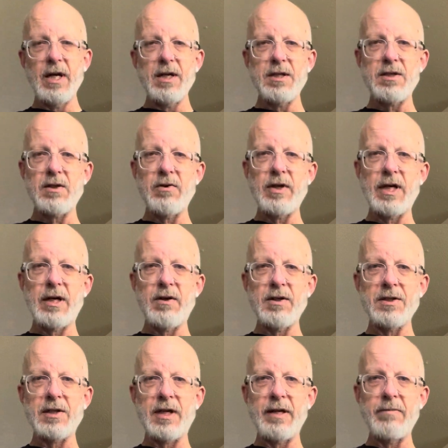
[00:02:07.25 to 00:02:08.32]
So now
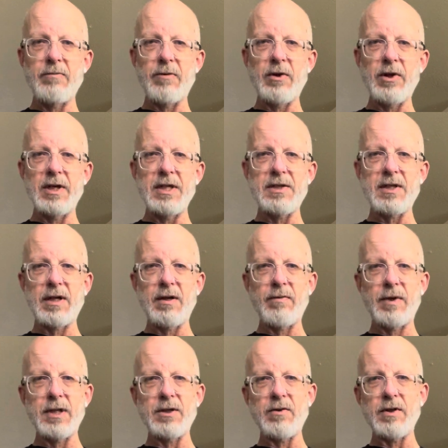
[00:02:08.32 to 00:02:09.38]
as I'm releasing, I
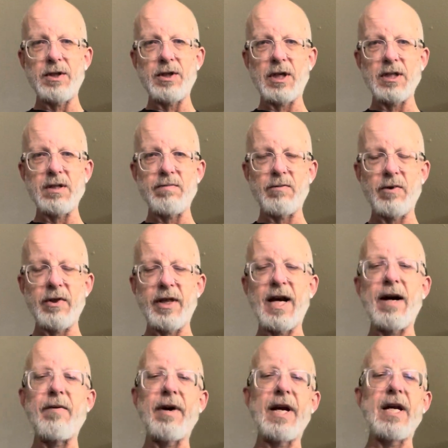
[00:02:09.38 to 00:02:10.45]
want to adjust more
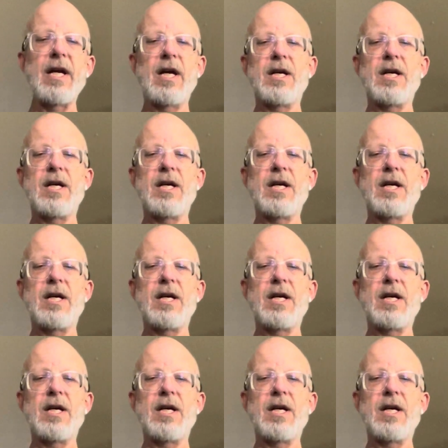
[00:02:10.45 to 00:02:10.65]
that way.